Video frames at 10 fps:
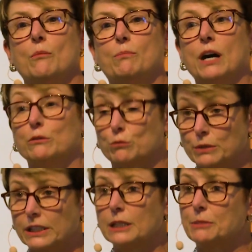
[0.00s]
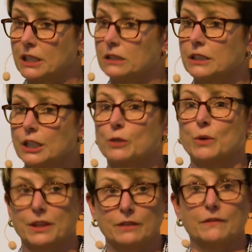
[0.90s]
But really be clear
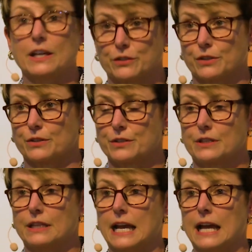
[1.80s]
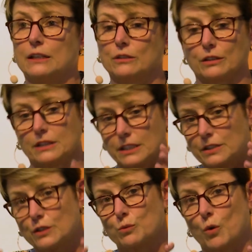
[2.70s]
with investors that look,
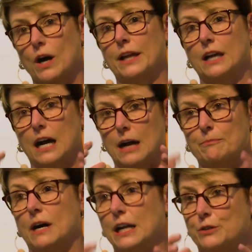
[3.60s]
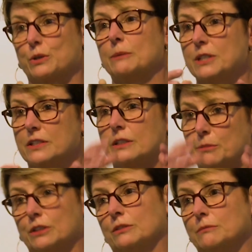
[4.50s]
this is what I, my dream is to
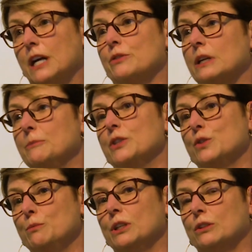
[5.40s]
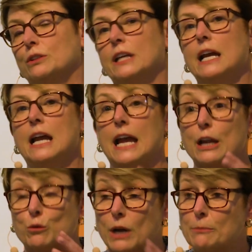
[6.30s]
build. My dream is to build a
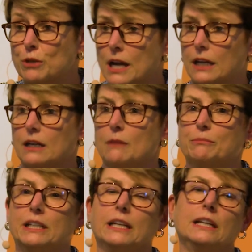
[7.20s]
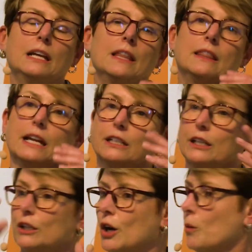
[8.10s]
great product company that
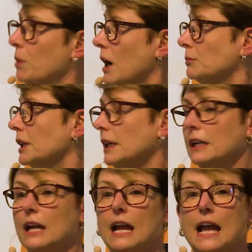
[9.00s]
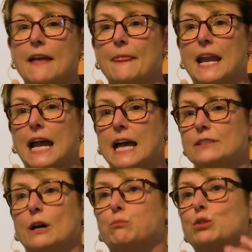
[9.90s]
can go public and that
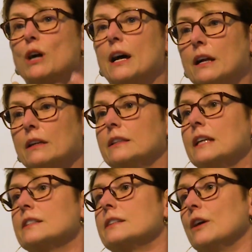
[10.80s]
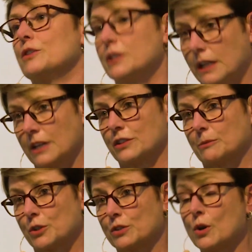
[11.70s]
has a product that sells to
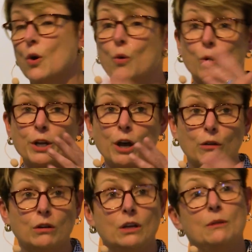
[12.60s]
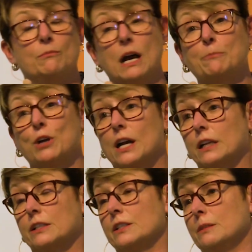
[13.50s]
customers. Or no, my
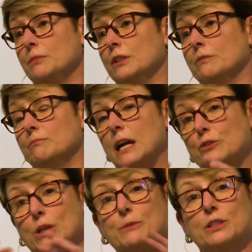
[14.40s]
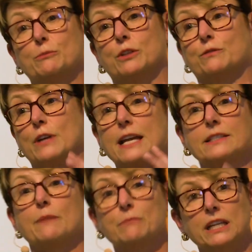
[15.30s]
product is to build, my dream is to build for
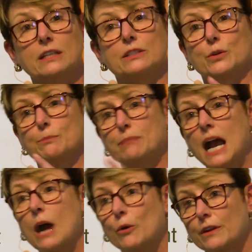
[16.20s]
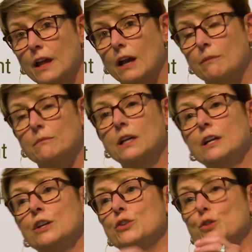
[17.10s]
SMBs, to empower them
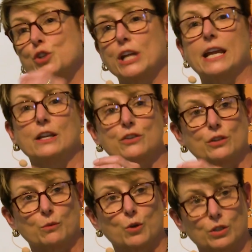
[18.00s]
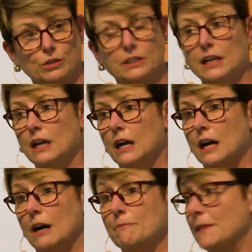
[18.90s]
to change the world.
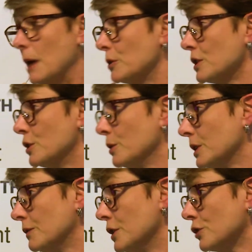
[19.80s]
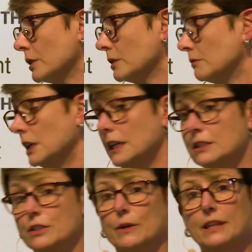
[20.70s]
Um, that was Intuit's vision,
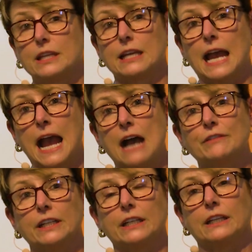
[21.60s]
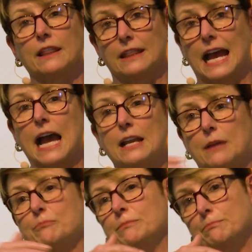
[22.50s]
right? So I think having that
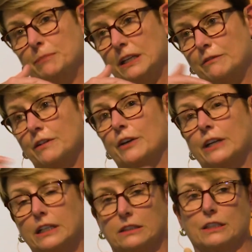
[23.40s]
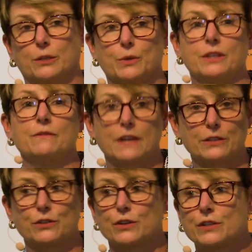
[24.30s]
and being very clear with
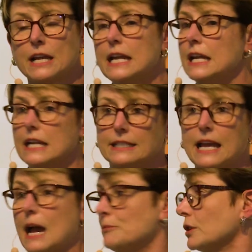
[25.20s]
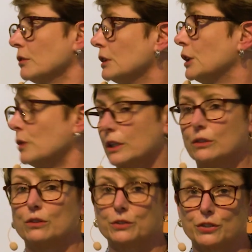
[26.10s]
investors is absolutely
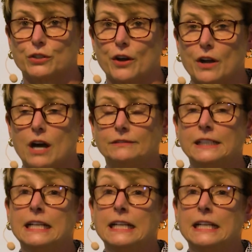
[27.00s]
critical to start off.